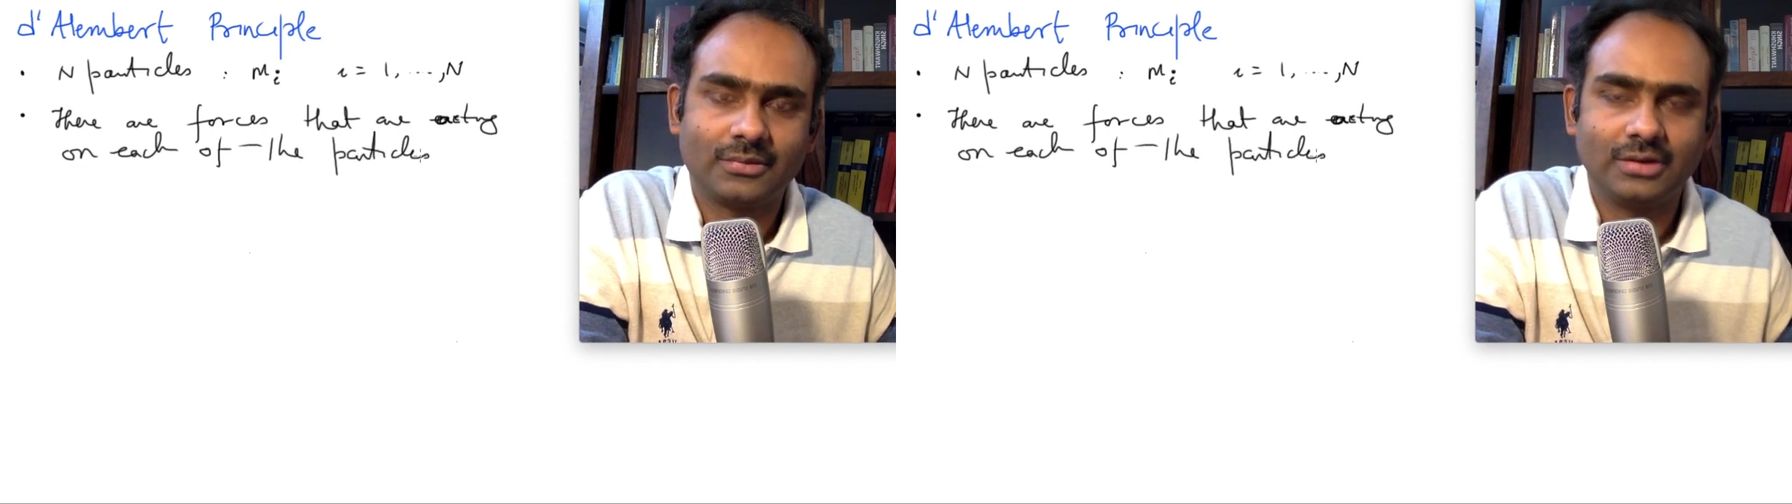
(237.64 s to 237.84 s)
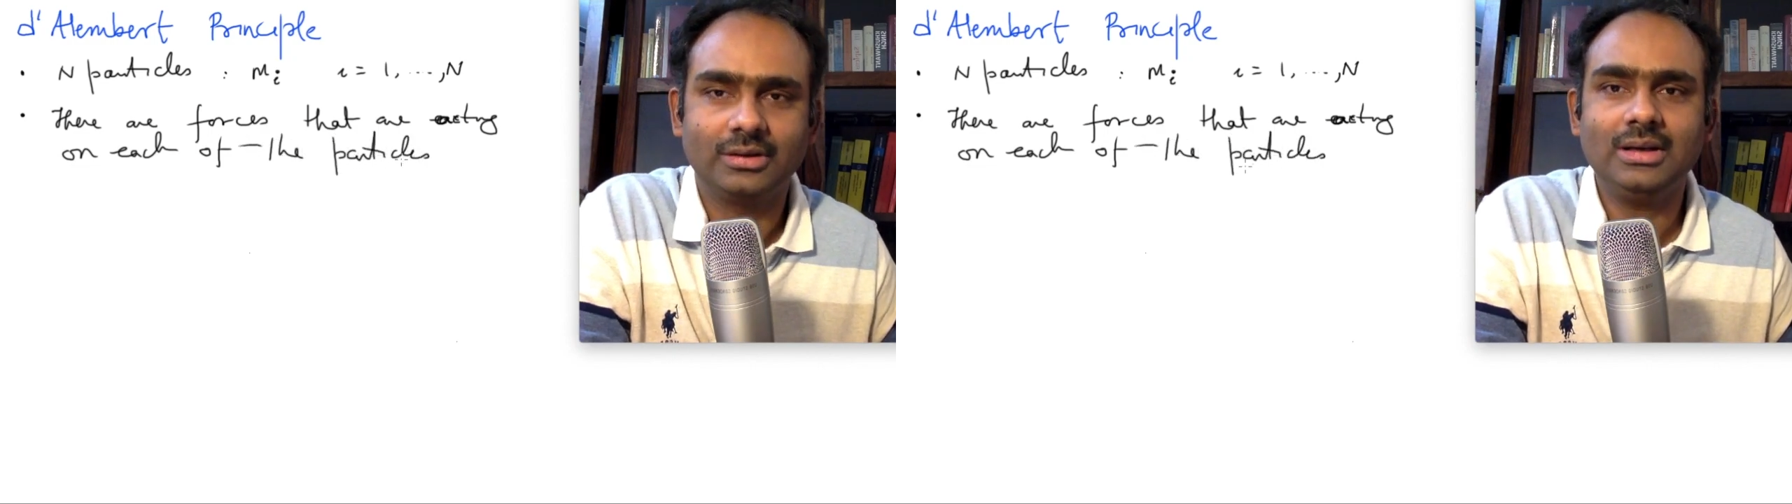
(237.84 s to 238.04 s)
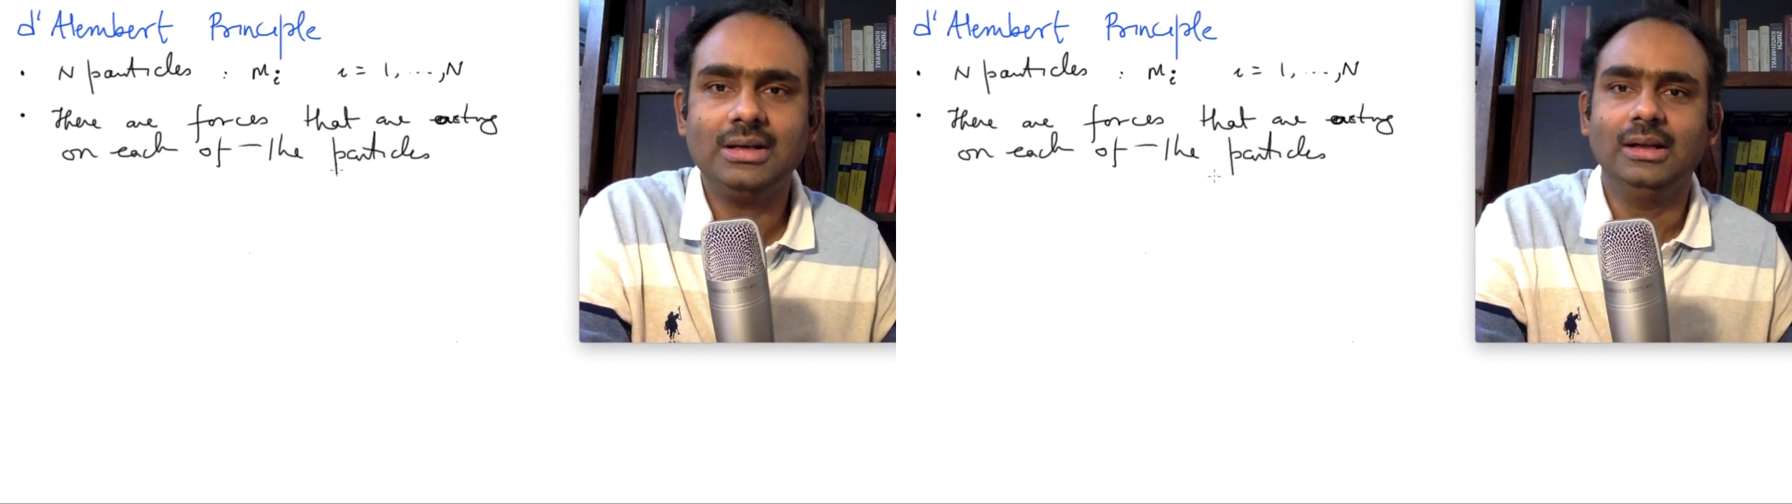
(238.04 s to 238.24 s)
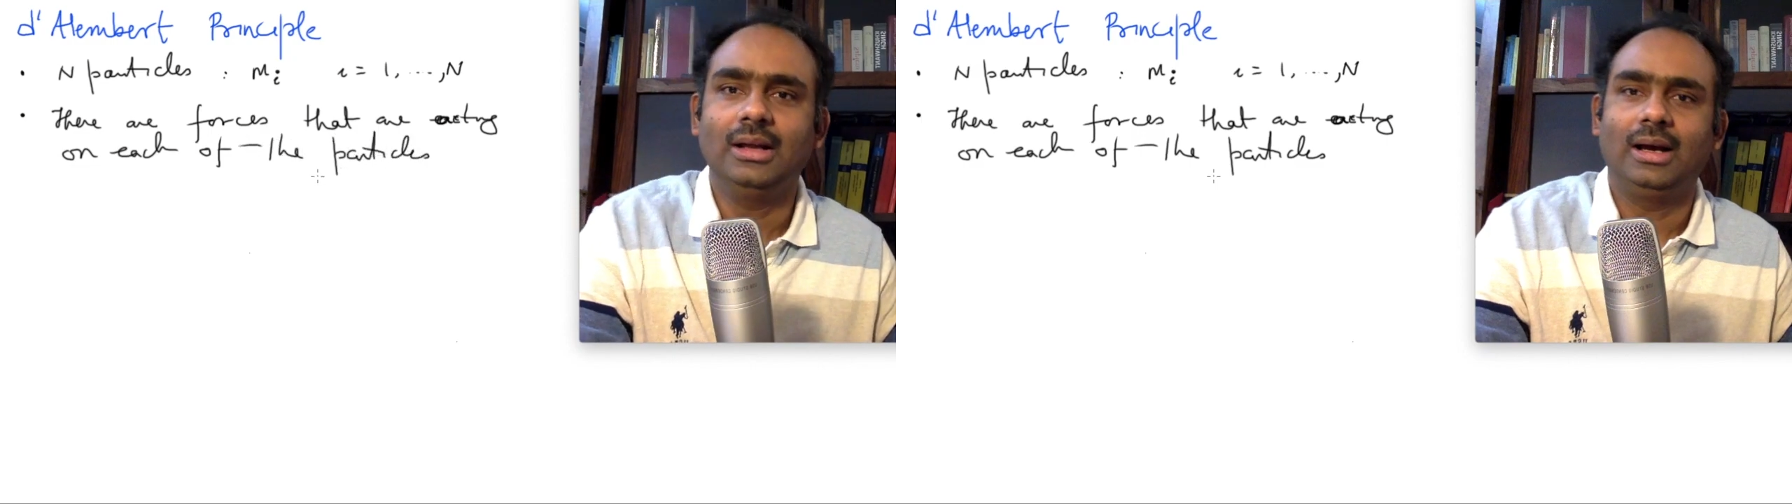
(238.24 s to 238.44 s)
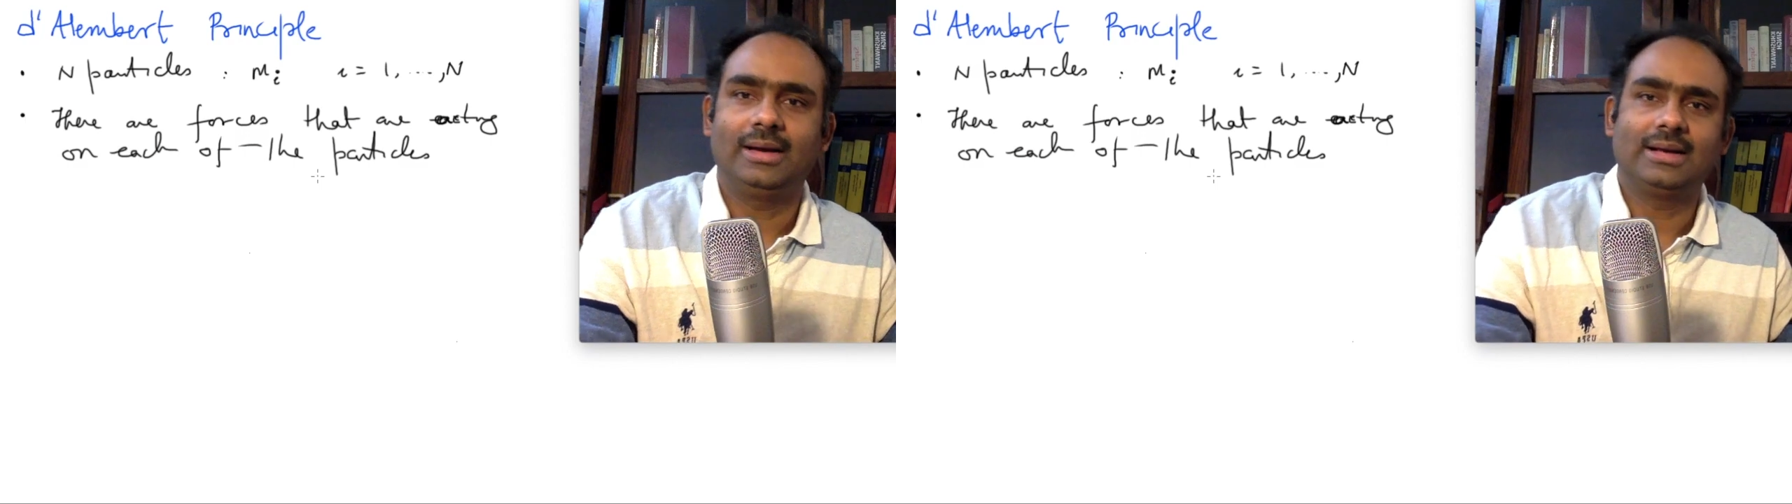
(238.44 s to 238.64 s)
okay
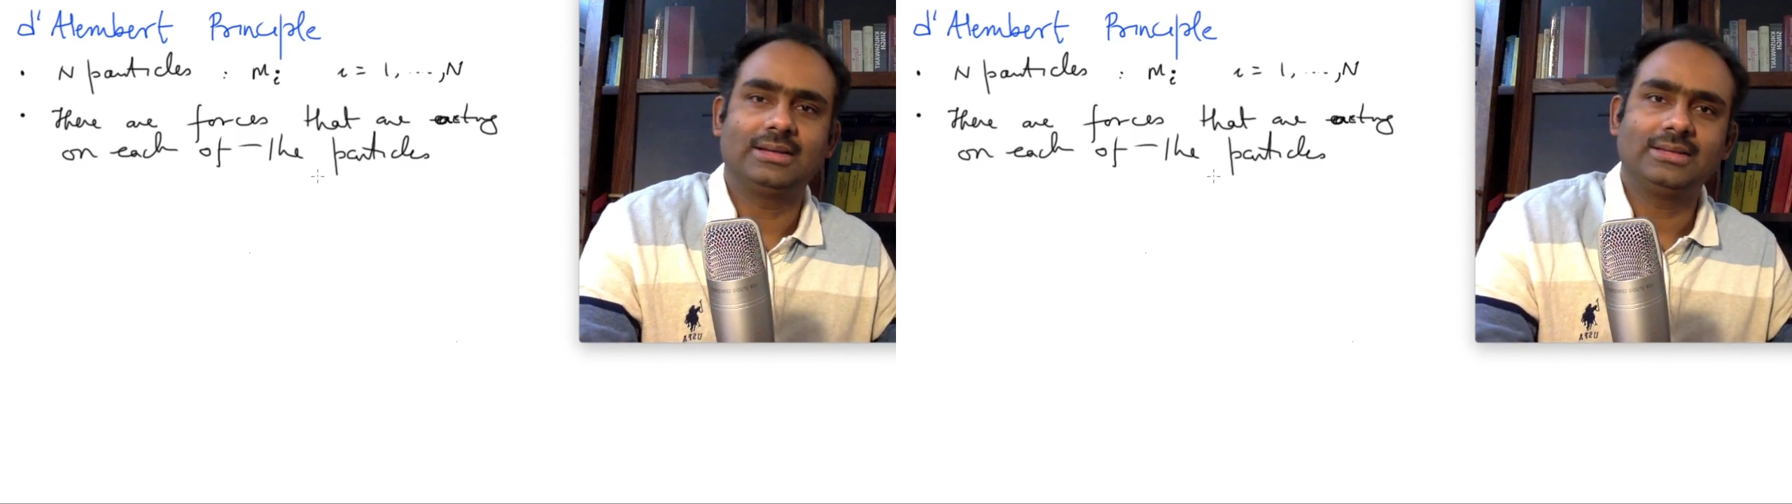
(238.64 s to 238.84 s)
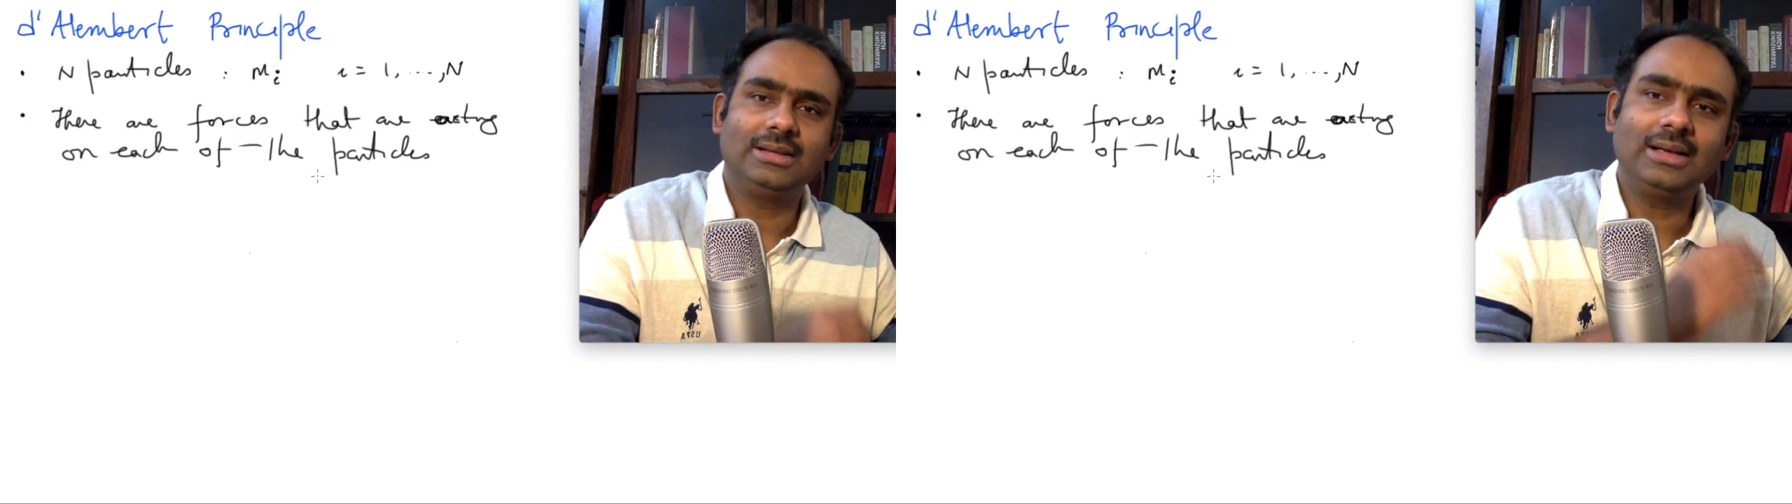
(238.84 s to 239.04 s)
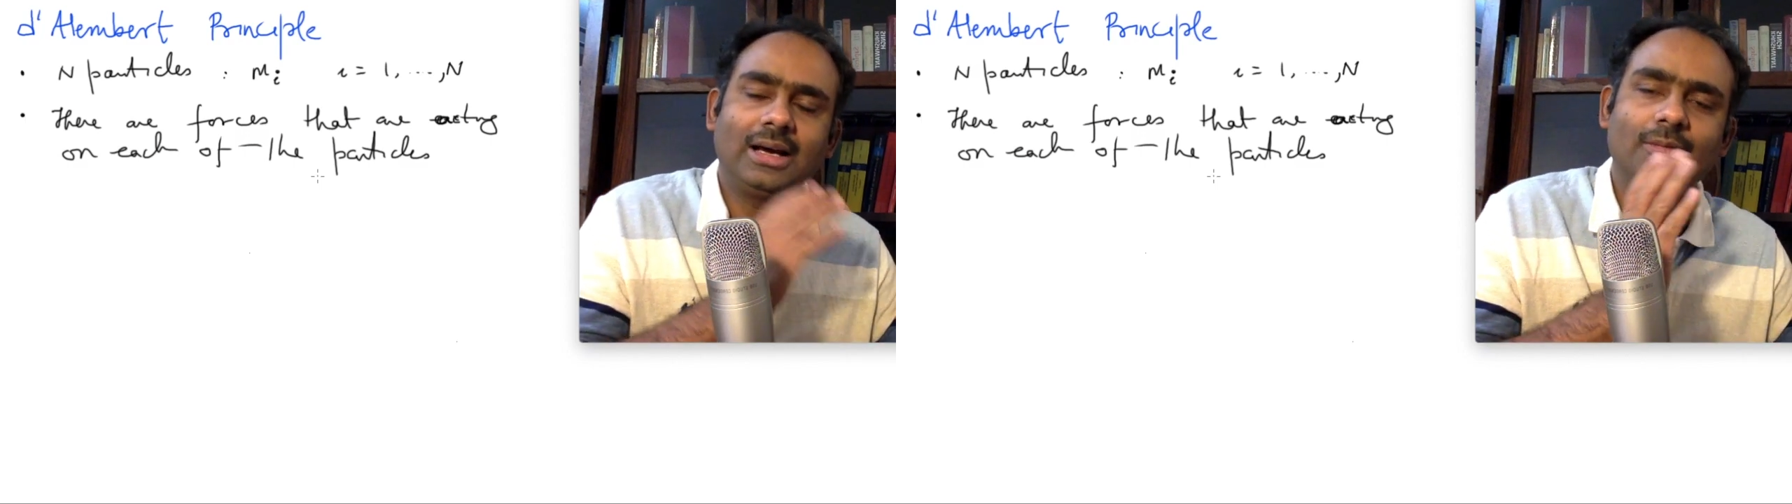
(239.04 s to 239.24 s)
and as i said i